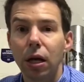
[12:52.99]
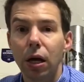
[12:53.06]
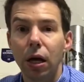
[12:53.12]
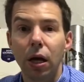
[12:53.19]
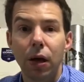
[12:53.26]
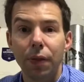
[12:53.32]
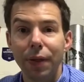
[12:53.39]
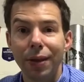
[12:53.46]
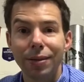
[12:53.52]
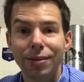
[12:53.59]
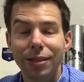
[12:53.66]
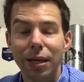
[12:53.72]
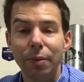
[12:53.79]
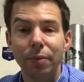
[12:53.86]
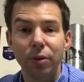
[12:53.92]
that
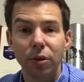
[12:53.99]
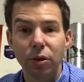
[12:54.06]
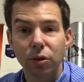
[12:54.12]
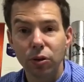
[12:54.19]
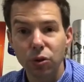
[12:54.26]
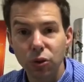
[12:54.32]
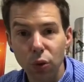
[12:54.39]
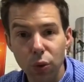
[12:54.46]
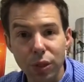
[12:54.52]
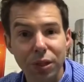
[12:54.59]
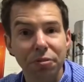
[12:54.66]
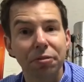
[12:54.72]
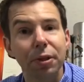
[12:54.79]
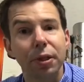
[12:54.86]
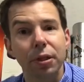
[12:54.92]
seemed so
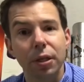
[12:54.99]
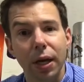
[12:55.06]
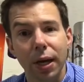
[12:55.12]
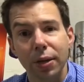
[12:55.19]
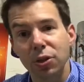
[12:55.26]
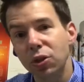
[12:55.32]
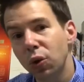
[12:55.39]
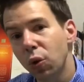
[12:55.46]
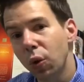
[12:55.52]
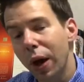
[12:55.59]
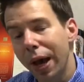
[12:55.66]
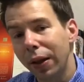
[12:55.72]
different and so